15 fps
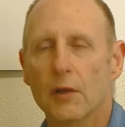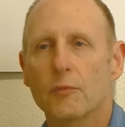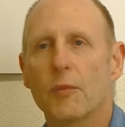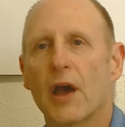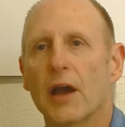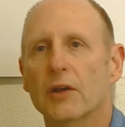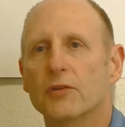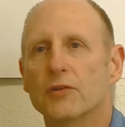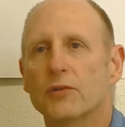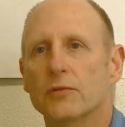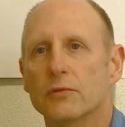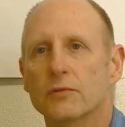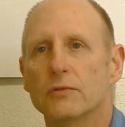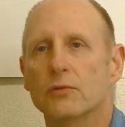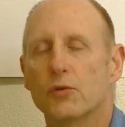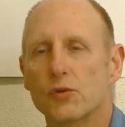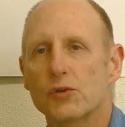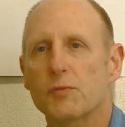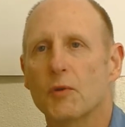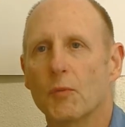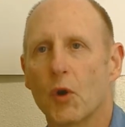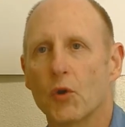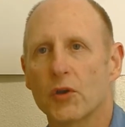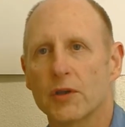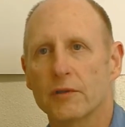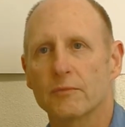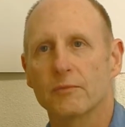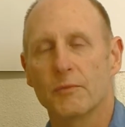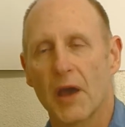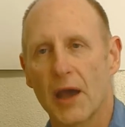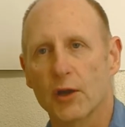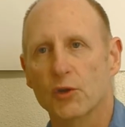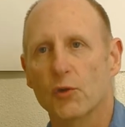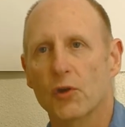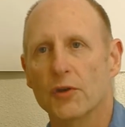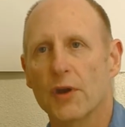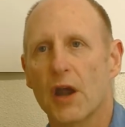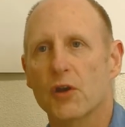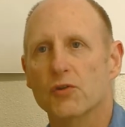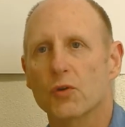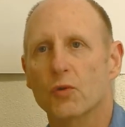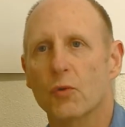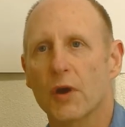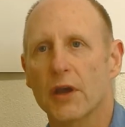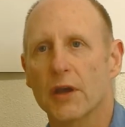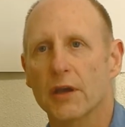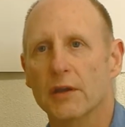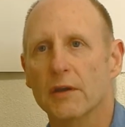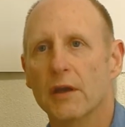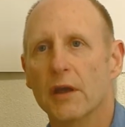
back to who's promoting back to a natural way.